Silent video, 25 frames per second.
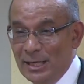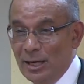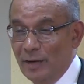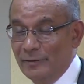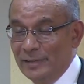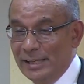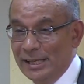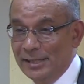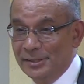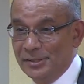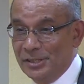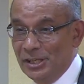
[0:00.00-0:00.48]

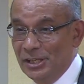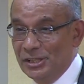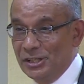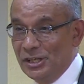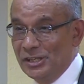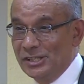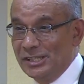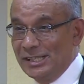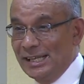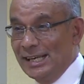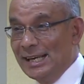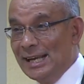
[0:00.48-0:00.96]
an
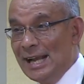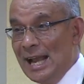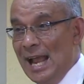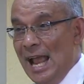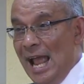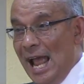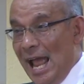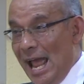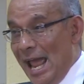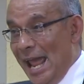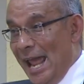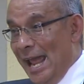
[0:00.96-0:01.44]
insurgency
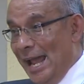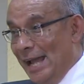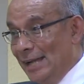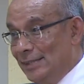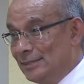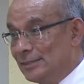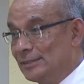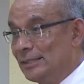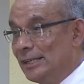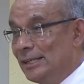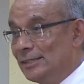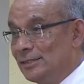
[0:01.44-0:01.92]

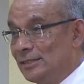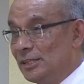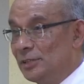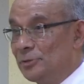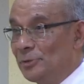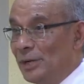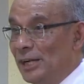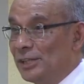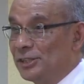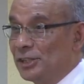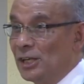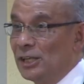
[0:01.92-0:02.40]
and these
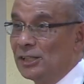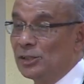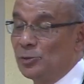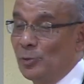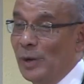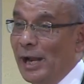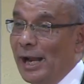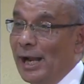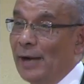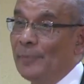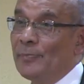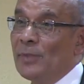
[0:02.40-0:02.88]
situations
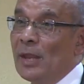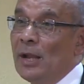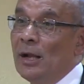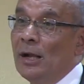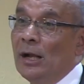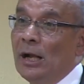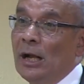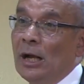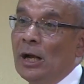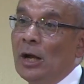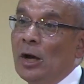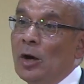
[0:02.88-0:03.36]
where
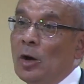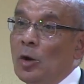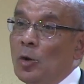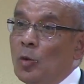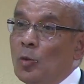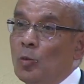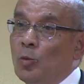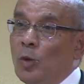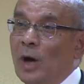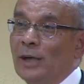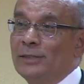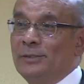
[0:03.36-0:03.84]

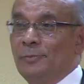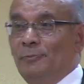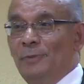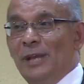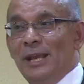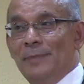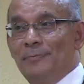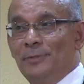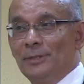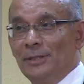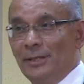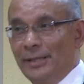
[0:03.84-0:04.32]
what
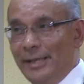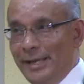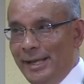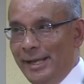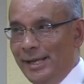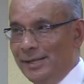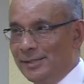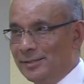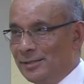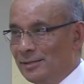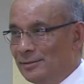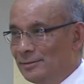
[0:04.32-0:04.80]
people
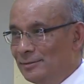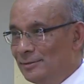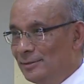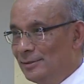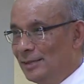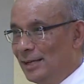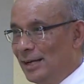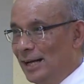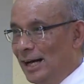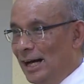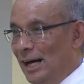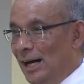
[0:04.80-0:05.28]
eat
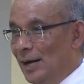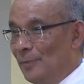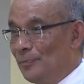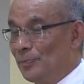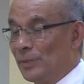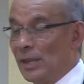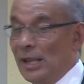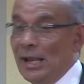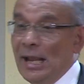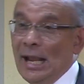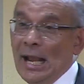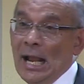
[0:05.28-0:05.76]

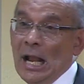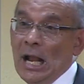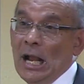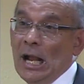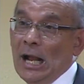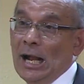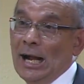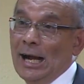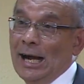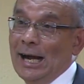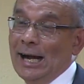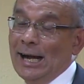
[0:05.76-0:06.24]

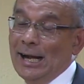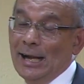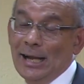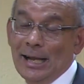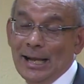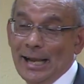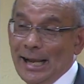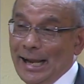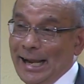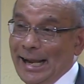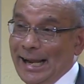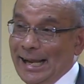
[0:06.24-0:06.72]

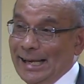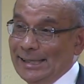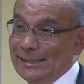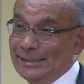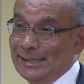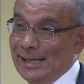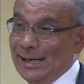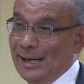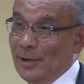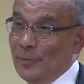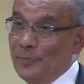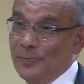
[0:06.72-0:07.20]
and
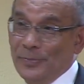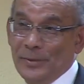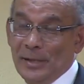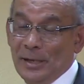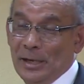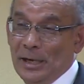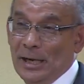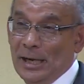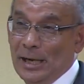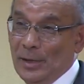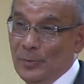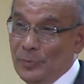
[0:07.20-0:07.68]

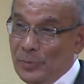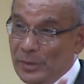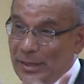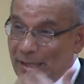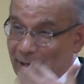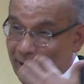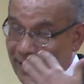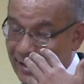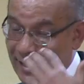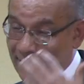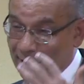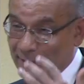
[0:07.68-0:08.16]

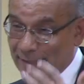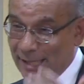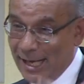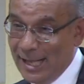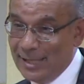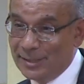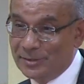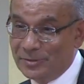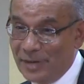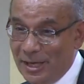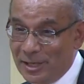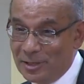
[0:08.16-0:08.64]
the
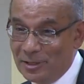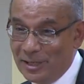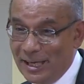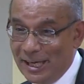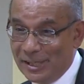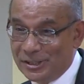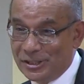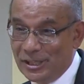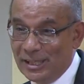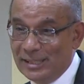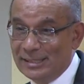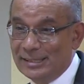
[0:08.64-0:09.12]
health
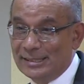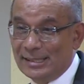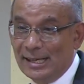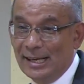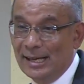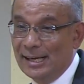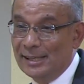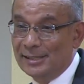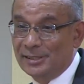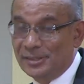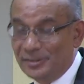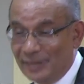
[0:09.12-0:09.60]
regulations
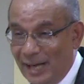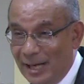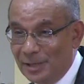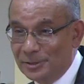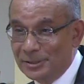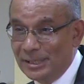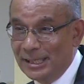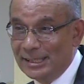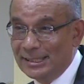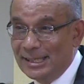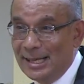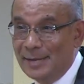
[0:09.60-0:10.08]

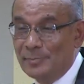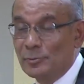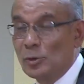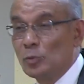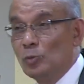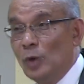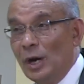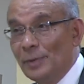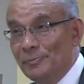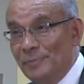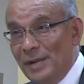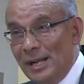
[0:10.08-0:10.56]
surrounding them,
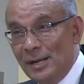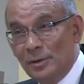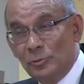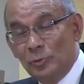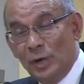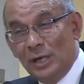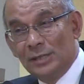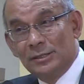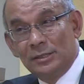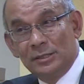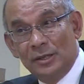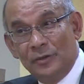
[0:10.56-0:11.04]
what
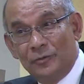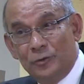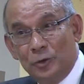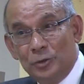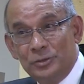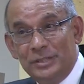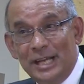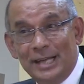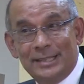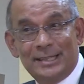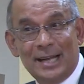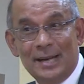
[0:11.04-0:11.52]
the
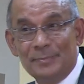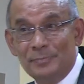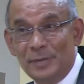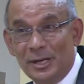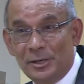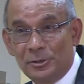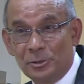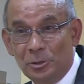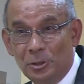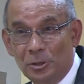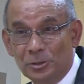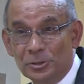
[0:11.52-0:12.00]
food that can be
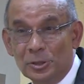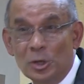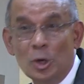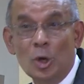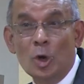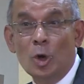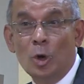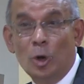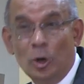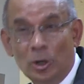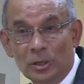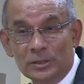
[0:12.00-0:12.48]

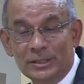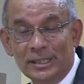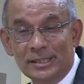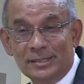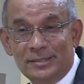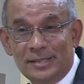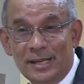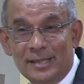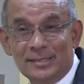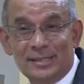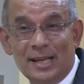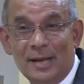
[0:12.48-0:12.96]
grown, all these
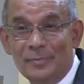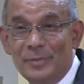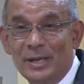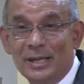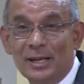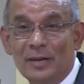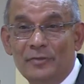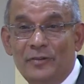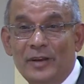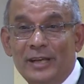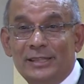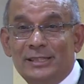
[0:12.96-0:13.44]
things are
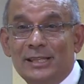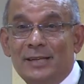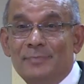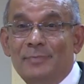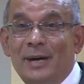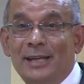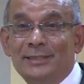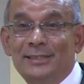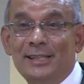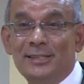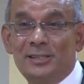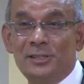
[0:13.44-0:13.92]
being affected
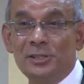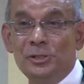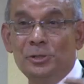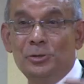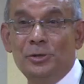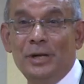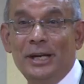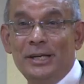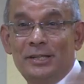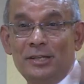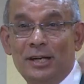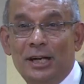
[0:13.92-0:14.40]
by this
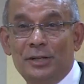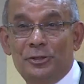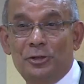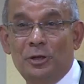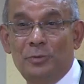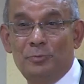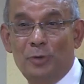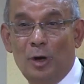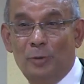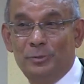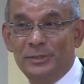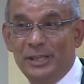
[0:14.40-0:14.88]
new
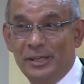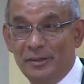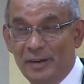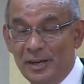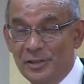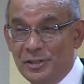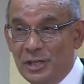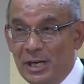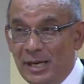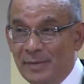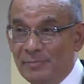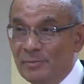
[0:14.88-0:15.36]
intellectual property
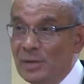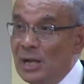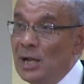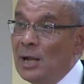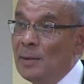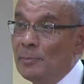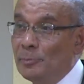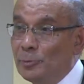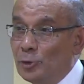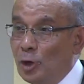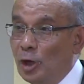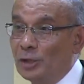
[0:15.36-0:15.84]

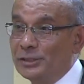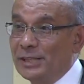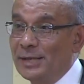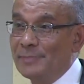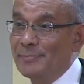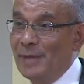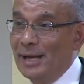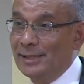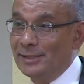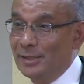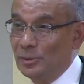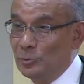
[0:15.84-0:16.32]
regime brought in
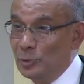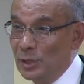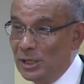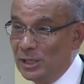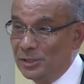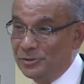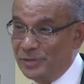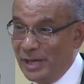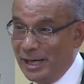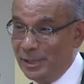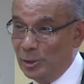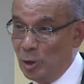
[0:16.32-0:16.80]
by the
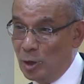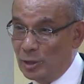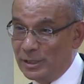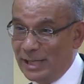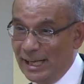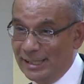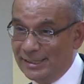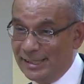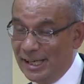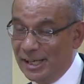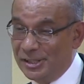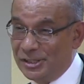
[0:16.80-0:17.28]
World Trade
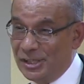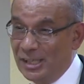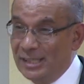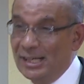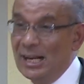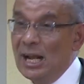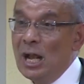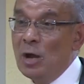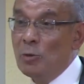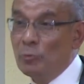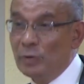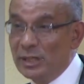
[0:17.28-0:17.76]

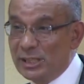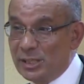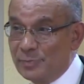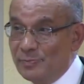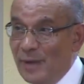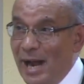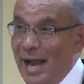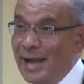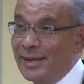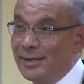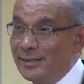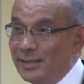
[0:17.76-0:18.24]
Organization, which
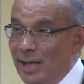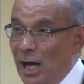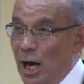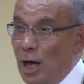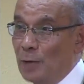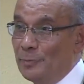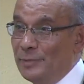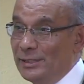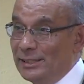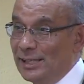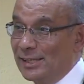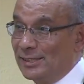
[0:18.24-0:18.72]
might
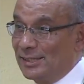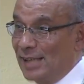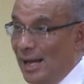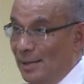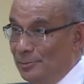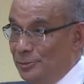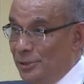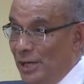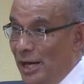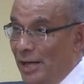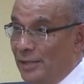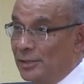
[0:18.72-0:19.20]
now be the
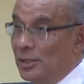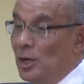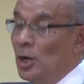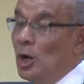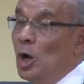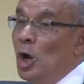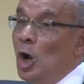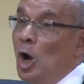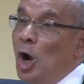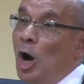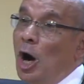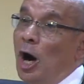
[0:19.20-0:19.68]
subject
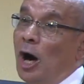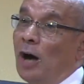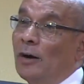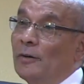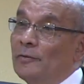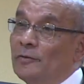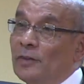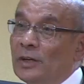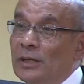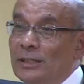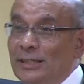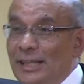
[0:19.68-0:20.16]

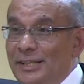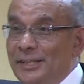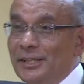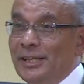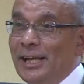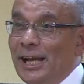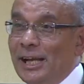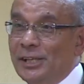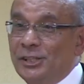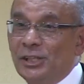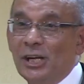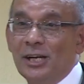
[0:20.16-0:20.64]
of
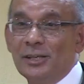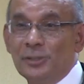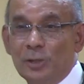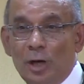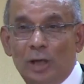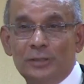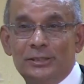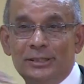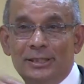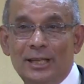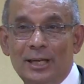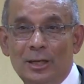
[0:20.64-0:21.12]
litigation,
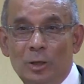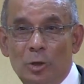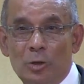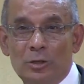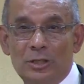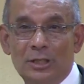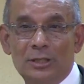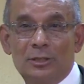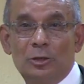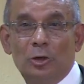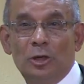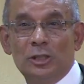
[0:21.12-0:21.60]
not in the
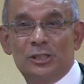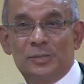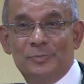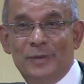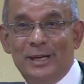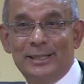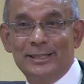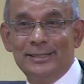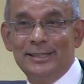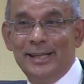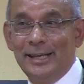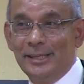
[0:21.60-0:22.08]
local courts,
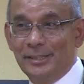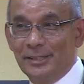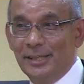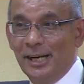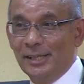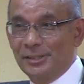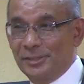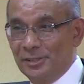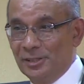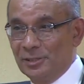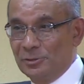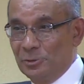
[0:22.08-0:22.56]
but in the
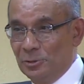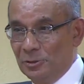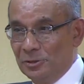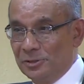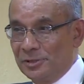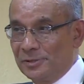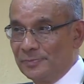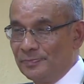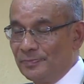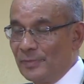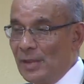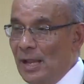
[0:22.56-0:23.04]
international
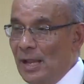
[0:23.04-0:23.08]
courts.